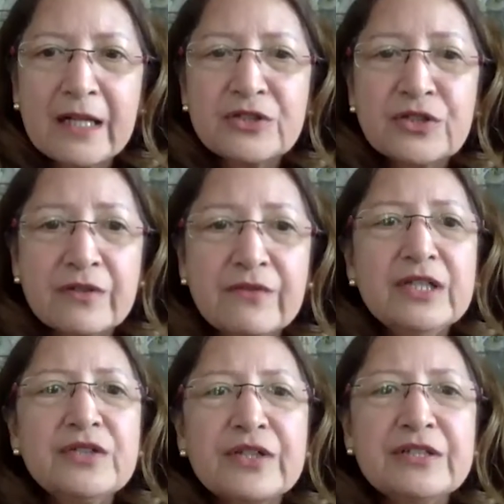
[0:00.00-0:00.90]

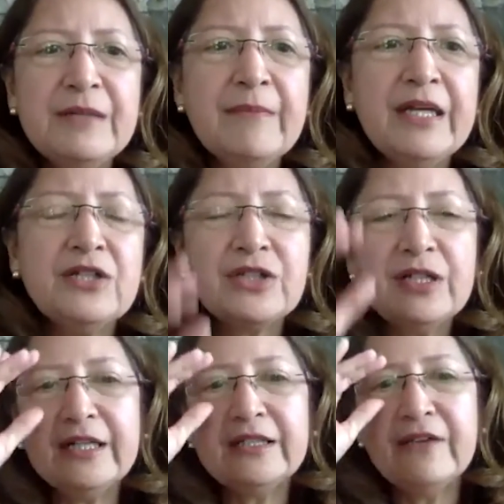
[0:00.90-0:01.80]
service for TeamAsia,
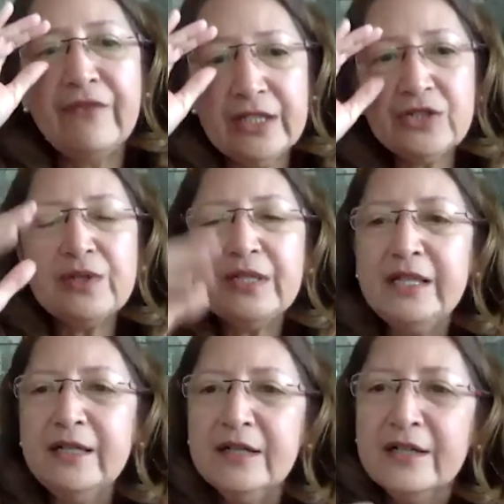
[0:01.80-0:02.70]
and eventually